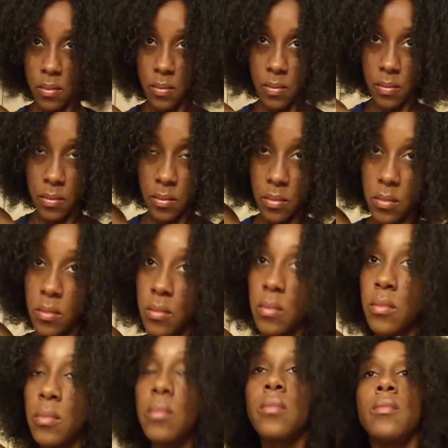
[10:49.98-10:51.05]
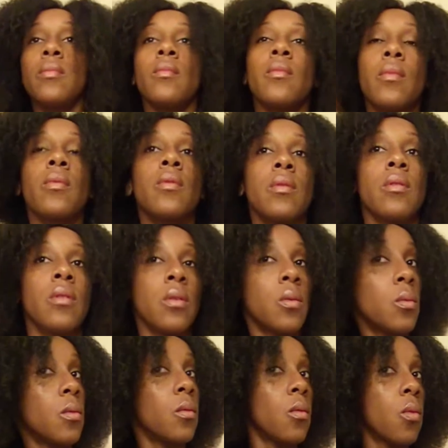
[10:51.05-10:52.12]
And I do a lot of
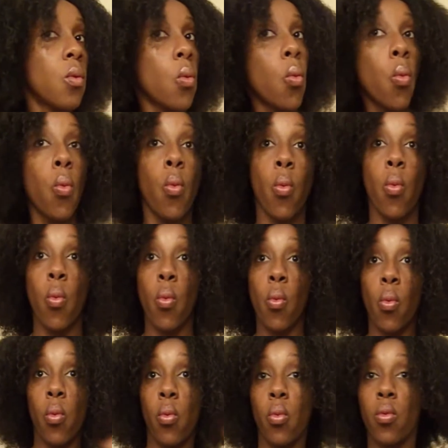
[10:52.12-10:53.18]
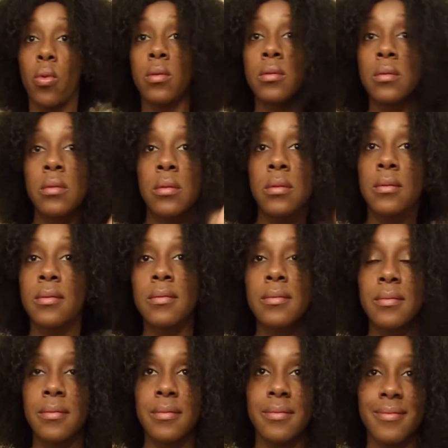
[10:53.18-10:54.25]
this, just making sure my hair looks cute.
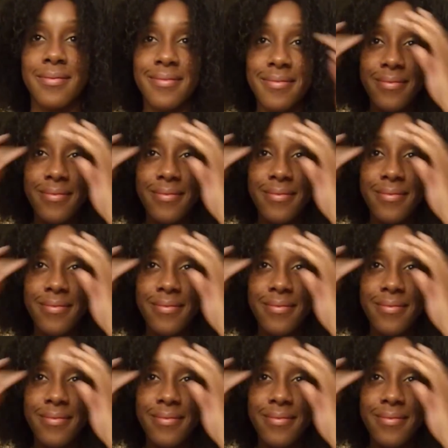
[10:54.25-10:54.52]
So